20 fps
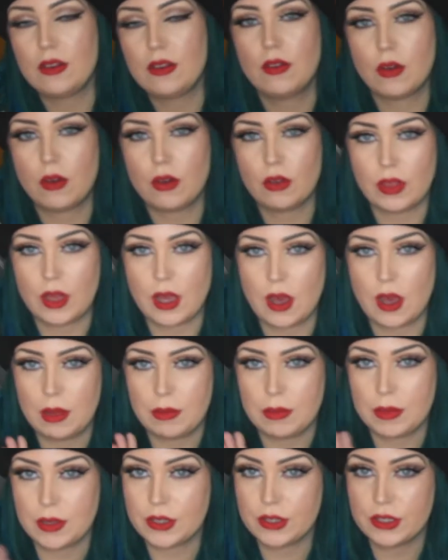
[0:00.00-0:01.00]
Not that I'm
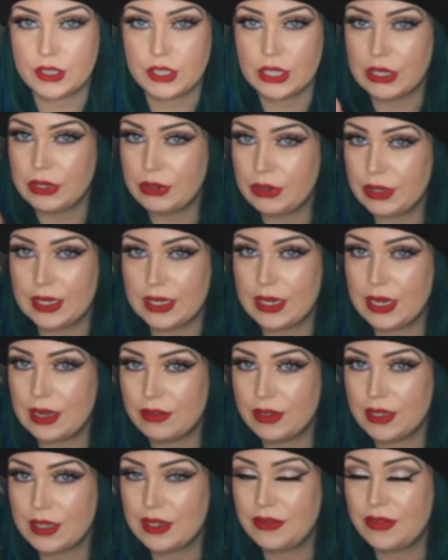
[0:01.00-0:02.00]
condoning having
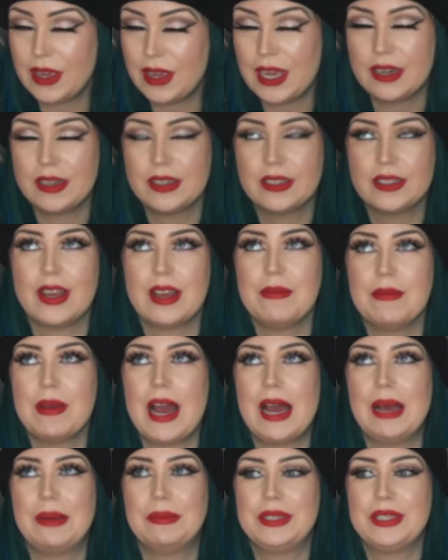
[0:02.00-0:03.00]
an affair, because I'm
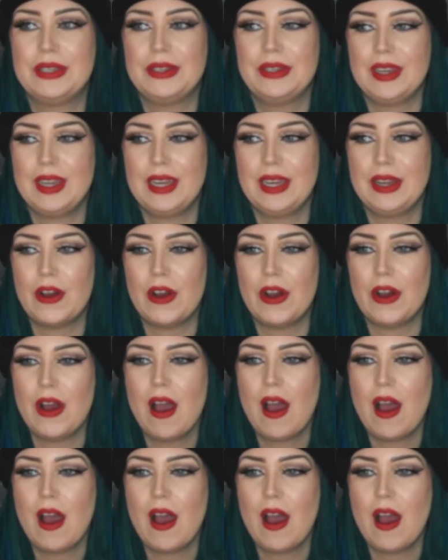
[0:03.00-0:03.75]
absolutely not.